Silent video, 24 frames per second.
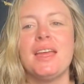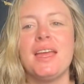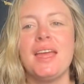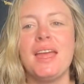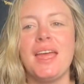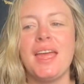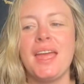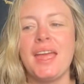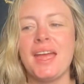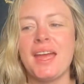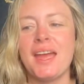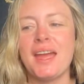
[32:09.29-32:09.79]

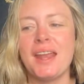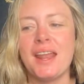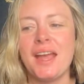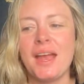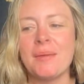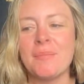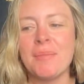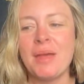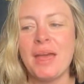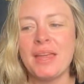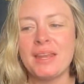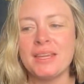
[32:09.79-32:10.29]
And
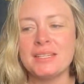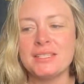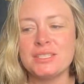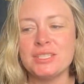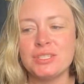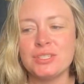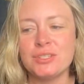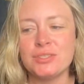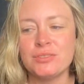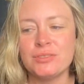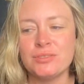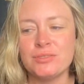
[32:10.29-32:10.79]
I'm headed
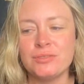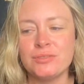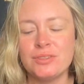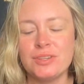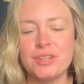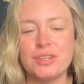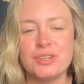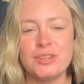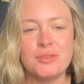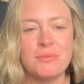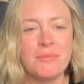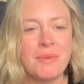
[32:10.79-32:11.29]
to
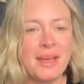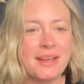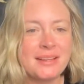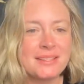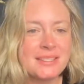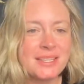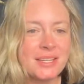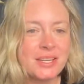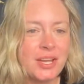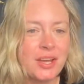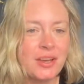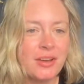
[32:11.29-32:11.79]
New
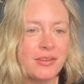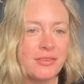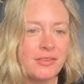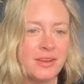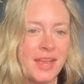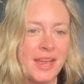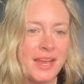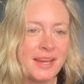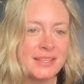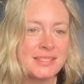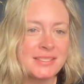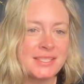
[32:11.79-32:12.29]
Mexico
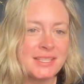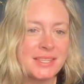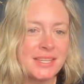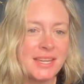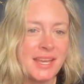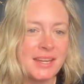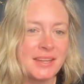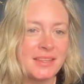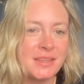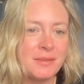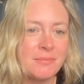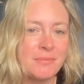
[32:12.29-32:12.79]
next at the
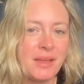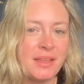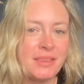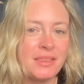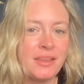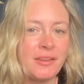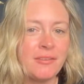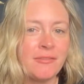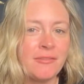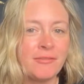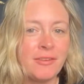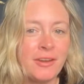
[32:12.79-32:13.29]
end of the month,
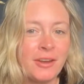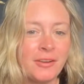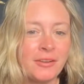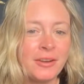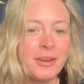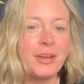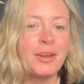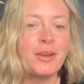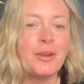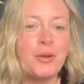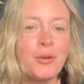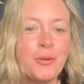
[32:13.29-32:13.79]
a
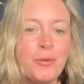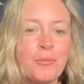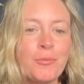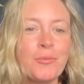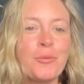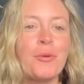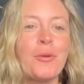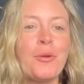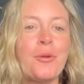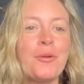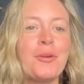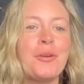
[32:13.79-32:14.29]
very
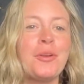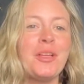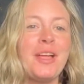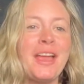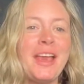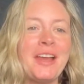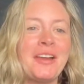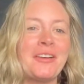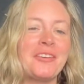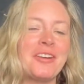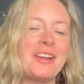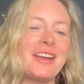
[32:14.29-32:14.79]
rural
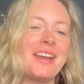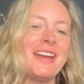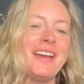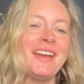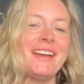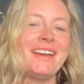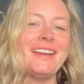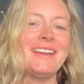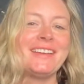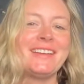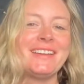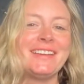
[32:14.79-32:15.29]

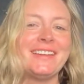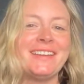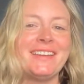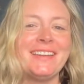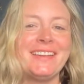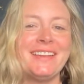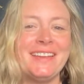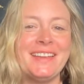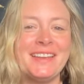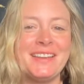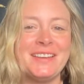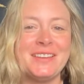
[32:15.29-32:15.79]
area
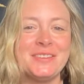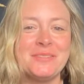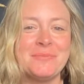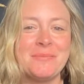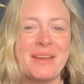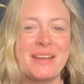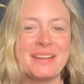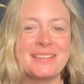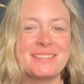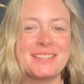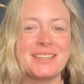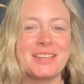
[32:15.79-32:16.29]
in New
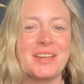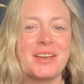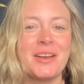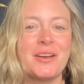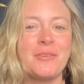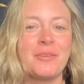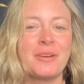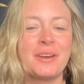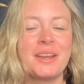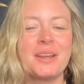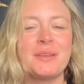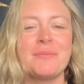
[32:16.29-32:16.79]

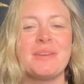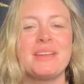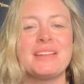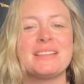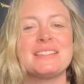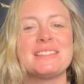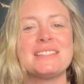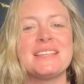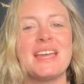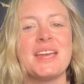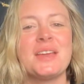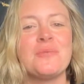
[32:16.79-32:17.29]
Mexico. We're going to be
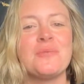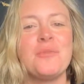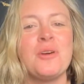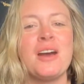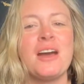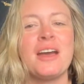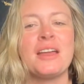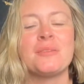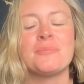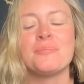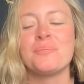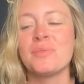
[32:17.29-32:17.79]
in San
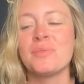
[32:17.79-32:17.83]
Juan.